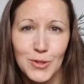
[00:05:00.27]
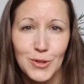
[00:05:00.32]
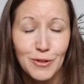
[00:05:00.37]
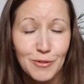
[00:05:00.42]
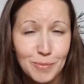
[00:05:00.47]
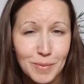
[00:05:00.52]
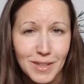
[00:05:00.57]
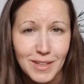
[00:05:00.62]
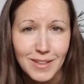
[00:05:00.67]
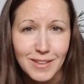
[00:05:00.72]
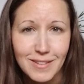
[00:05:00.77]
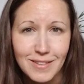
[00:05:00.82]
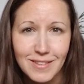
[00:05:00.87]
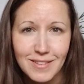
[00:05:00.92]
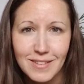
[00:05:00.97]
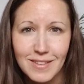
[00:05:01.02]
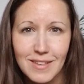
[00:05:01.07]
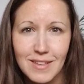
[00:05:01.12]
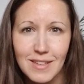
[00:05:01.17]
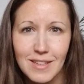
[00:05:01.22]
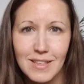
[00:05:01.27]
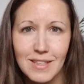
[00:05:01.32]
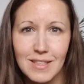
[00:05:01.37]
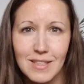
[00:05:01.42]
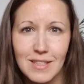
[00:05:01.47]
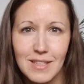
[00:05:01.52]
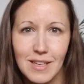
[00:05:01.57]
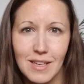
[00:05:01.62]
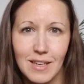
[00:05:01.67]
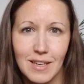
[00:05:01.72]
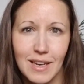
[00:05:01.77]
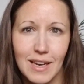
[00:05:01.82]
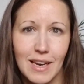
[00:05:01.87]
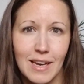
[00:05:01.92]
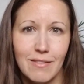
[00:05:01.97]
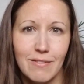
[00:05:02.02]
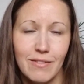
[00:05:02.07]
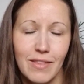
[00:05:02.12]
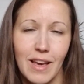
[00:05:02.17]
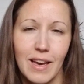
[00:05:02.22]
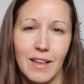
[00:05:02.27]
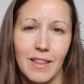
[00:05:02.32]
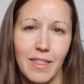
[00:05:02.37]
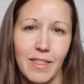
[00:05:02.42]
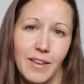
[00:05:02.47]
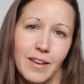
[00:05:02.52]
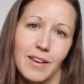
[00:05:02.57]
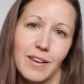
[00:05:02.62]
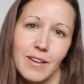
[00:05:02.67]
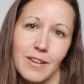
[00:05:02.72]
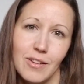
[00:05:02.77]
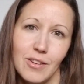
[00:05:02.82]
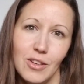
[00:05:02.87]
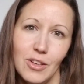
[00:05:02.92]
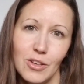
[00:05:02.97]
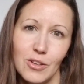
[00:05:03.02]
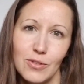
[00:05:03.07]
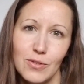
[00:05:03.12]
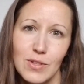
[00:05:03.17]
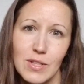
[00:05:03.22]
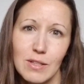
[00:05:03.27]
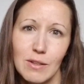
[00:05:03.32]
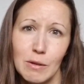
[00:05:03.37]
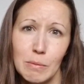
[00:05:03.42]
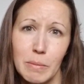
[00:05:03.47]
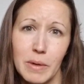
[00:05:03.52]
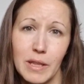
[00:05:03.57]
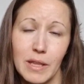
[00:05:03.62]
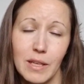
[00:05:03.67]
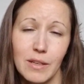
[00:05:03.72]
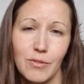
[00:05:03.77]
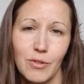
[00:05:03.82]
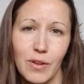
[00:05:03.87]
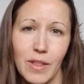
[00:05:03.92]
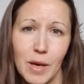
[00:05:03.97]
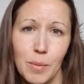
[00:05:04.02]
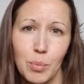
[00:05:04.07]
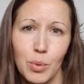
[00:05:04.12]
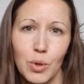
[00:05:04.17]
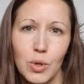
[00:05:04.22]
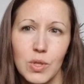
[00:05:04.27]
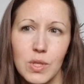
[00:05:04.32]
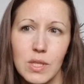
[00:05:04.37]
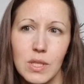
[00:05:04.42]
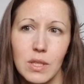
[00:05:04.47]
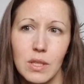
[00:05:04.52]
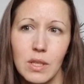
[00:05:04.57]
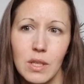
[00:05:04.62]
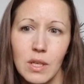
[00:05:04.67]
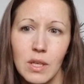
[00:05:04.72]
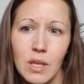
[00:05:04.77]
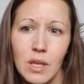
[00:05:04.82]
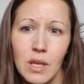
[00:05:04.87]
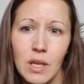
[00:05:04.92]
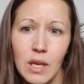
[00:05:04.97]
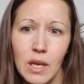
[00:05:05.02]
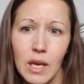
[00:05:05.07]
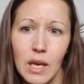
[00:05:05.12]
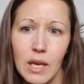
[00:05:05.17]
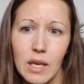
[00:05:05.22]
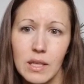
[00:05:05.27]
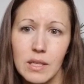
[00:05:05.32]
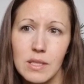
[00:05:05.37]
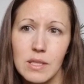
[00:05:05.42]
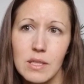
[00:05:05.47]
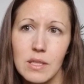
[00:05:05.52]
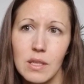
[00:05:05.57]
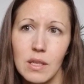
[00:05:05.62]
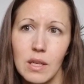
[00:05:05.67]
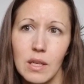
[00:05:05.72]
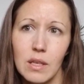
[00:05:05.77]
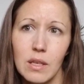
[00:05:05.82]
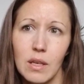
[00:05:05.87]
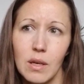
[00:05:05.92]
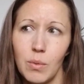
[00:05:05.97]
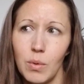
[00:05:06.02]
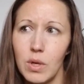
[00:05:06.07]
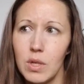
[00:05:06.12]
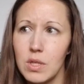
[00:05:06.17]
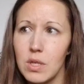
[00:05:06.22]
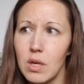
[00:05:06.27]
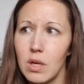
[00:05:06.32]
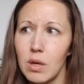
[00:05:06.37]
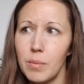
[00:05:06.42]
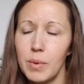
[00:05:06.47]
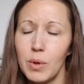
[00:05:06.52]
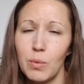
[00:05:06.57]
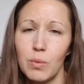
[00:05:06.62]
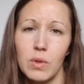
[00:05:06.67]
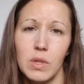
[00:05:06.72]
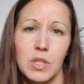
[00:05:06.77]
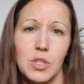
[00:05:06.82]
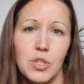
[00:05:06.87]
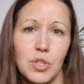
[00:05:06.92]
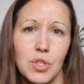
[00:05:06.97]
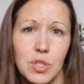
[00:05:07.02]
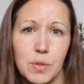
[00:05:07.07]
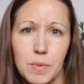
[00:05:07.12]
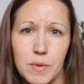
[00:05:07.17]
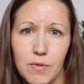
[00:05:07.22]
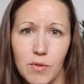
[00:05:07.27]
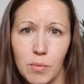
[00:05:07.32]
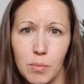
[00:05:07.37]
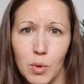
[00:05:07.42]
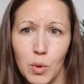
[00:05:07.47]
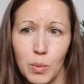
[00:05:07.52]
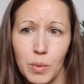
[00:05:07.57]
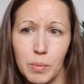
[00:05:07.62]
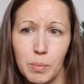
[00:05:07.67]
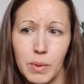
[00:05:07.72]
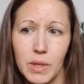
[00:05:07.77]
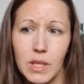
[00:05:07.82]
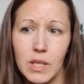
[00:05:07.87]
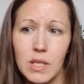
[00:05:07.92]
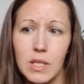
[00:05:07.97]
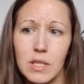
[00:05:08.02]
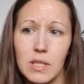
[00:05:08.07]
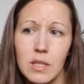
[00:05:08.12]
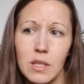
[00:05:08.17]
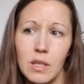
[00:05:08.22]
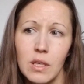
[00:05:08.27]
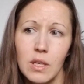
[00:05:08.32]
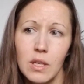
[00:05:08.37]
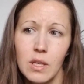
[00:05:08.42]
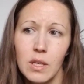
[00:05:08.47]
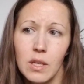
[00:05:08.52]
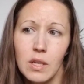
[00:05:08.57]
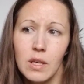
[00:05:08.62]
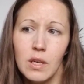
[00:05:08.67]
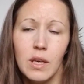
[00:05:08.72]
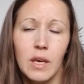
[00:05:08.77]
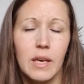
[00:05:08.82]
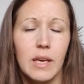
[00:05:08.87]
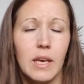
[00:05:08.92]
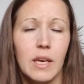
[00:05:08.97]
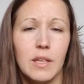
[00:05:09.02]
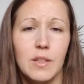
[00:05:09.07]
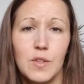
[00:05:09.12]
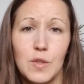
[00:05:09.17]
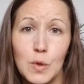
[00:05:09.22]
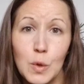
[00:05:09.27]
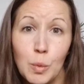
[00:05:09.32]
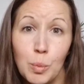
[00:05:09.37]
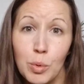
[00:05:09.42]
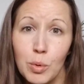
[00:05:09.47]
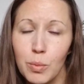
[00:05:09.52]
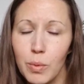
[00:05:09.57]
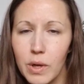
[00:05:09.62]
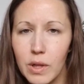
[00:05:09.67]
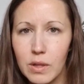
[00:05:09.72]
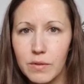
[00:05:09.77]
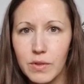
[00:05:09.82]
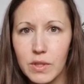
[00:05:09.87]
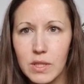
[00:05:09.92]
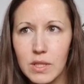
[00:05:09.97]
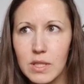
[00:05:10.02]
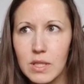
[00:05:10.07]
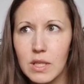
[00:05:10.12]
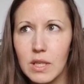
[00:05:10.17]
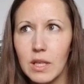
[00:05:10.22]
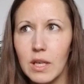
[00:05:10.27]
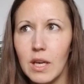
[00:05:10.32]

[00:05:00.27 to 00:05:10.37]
serve me to have that thing, you know, still in my life or that person? And and I want to talk about relationships for a moment because again, super relevant.